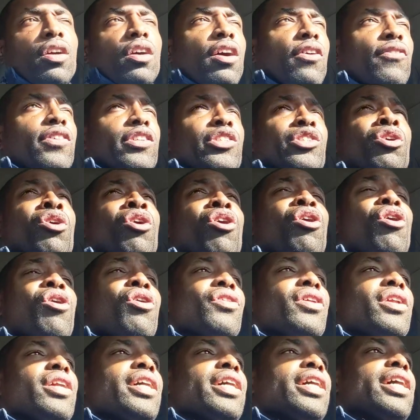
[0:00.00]
of this
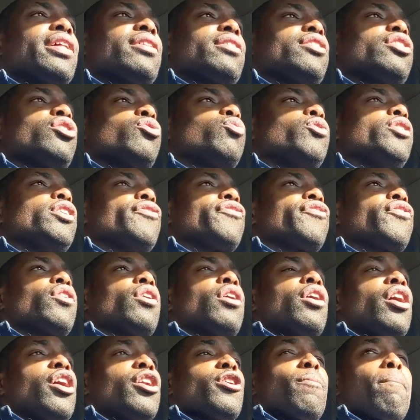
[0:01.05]
haul that I got this week for
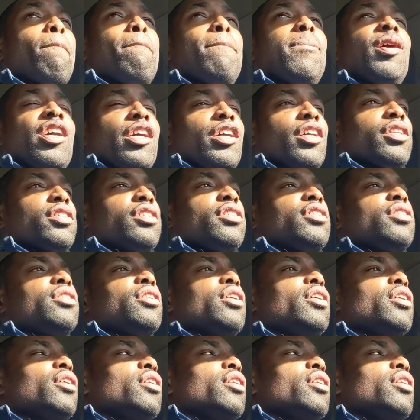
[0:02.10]
$100.